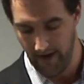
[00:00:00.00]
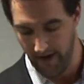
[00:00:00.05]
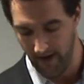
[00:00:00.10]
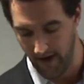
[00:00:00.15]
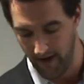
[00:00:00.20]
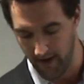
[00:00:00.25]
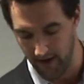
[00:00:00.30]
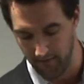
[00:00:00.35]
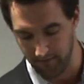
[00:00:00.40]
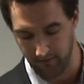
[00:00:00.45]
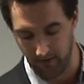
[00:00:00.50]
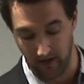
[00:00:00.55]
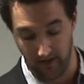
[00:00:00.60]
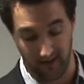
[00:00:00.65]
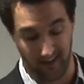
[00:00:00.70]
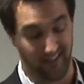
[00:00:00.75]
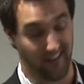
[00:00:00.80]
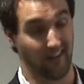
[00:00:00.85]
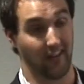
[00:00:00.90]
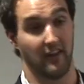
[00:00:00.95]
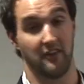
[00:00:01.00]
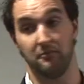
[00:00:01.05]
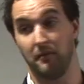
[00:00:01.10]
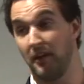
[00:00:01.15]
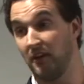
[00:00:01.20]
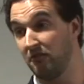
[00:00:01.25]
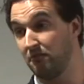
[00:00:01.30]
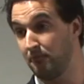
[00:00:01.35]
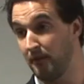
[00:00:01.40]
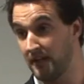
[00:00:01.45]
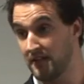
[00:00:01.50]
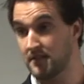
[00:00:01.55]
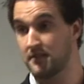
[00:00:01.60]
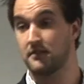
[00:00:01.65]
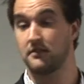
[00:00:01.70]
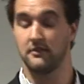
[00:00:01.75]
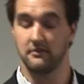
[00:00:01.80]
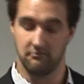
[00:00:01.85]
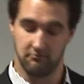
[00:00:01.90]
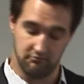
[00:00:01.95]
Anything I may have
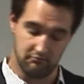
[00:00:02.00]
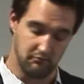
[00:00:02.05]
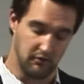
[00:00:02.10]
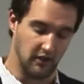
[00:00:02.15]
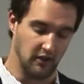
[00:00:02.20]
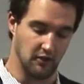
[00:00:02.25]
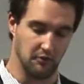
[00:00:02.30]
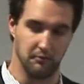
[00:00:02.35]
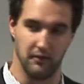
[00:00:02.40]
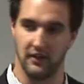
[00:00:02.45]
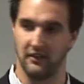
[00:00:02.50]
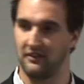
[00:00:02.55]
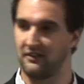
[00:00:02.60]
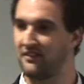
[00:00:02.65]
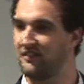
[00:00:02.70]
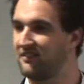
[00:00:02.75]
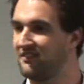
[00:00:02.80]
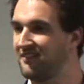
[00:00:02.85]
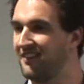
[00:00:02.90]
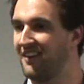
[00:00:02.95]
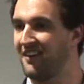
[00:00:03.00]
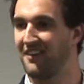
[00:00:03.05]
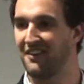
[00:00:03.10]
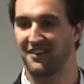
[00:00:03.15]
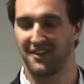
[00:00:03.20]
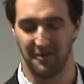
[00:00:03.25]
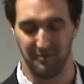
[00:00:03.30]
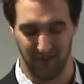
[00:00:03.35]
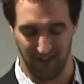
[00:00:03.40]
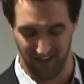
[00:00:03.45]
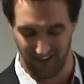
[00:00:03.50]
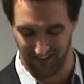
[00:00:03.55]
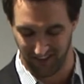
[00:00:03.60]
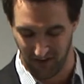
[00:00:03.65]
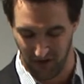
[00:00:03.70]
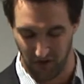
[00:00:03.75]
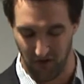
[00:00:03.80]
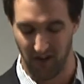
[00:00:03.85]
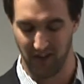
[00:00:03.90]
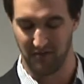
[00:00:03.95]
missed, by all means, come in and
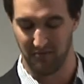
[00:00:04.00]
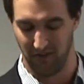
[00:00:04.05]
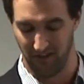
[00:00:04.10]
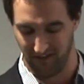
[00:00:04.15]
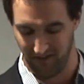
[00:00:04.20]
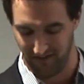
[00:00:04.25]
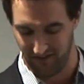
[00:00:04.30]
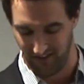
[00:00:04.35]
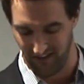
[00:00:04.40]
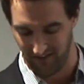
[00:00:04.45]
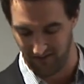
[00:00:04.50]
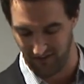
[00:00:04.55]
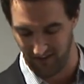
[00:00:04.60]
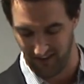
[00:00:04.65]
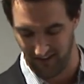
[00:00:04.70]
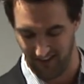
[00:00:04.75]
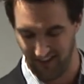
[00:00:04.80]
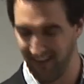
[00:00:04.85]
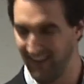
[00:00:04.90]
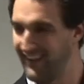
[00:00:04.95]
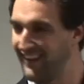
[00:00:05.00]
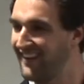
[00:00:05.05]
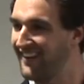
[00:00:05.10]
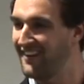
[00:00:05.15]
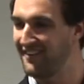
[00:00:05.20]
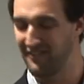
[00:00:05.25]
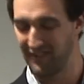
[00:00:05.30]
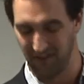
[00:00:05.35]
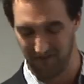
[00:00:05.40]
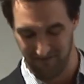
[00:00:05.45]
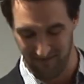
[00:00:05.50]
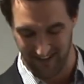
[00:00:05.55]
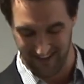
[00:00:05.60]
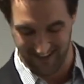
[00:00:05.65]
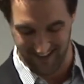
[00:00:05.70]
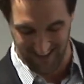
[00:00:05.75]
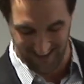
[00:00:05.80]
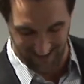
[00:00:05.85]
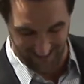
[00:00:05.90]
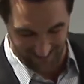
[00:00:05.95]
correct me if I've
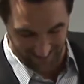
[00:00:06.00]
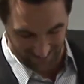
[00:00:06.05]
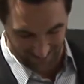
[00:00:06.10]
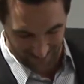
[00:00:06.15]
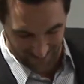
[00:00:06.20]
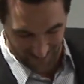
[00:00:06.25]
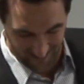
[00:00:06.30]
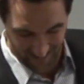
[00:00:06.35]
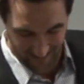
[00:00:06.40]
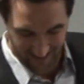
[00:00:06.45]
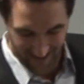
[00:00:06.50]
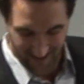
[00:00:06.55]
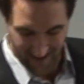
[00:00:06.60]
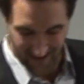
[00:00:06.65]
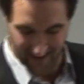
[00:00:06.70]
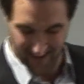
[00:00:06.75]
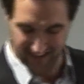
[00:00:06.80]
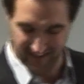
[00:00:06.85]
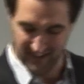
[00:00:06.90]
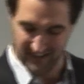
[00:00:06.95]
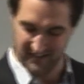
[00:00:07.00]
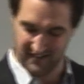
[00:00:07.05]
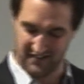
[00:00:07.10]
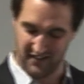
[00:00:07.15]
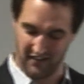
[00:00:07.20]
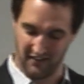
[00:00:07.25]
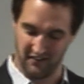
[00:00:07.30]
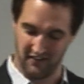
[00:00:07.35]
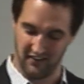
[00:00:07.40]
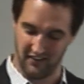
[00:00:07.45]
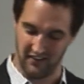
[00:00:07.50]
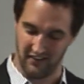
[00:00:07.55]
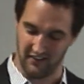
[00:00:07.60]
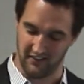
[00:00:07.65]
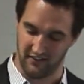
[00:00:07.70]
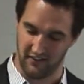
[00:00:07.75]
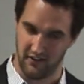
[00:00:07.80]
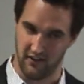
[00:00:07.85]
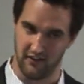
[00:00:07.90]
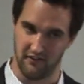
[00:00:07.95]
missed anything there. And just generally
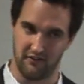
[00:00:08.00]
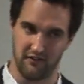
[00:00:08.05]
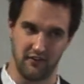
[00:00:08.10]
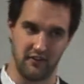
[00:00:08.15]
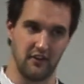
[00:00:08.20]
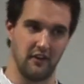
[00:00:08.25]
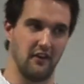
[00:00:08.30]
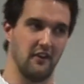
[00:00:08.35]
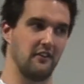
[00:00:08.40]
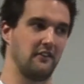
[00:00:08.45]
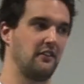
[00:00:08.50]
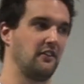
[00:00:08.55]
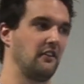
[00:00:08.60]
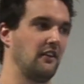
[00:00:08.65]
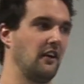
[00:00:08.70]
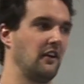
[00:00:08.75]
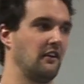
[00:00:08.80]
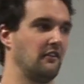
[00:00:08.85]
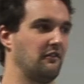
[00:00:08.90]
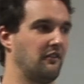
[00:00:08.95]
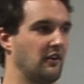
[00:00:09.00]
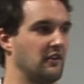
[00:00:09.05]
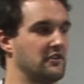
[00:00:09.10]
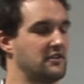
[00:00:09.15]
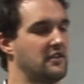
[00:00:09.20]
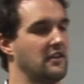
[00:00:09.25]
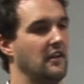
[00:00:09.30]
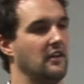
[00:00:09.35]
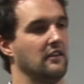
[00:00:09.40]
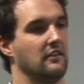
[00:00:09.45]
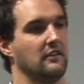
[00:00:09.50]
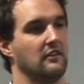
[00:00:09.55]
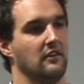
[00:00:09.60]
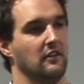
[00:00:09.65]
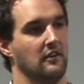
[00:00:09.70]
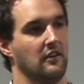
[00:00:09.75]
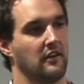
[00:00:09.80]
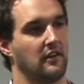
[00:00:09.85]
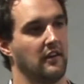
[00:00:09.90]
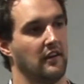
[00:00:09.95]
good for Todd to get a first-hand
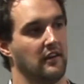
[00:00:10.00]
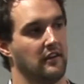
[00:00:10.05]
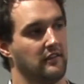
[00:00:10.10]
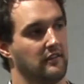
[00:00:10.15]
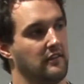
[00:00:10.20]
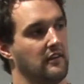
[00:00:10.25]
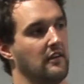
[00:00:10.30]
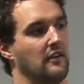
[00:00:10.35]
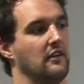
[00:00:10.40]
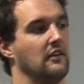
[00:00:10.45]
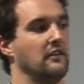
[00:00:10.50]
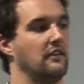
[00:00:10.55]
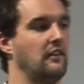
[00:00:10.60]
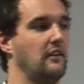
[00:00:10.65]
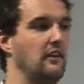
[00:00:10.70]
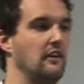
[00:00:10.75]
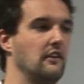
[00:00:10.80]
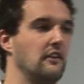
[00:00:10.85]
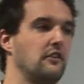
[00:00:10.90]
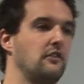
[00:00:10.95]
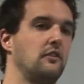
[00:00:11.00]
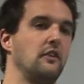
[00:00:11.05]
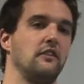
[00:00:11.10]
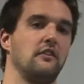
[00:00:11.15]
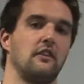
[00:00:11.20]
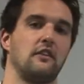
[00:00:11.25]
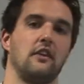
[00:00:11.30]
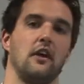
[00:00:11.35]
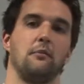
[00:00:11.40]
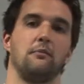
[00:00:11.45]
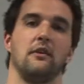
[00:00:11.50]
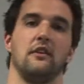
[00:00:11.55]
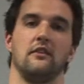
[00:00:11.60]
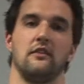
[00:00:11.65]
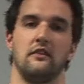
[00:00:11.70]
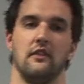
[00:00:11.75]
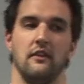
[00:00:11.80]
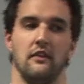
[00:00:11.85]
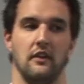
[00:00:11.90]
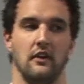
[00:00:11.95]
look at the industry's
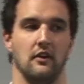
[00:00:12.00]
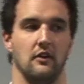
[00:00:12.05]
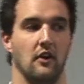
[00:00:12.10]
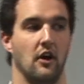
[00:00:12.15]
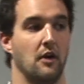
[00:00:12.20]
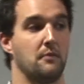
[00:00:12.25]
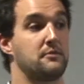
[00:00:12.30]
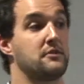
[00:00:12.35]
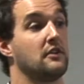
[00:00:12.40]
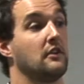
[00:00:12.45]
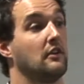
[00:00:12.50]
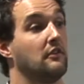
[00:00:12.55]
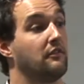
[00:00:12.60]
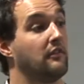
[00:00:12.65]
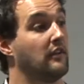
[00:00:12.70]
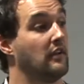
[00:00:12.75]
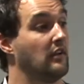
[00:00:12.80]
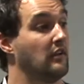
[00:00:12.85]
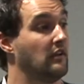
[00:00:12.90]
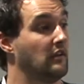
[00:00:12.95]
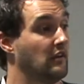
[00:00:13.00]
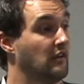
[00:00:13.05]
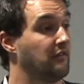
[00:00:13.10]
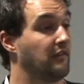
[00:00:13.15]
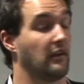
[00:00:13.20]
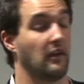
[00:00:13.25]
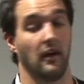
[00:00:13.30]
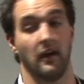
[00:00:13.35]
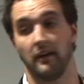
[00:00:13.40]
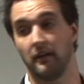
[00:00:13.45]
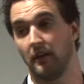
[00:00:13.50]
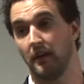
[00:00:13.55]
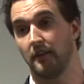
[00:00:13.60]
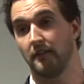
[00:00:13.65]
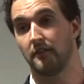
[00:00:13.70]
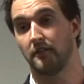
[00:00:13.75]
acceptance and the adoption of the guidelines.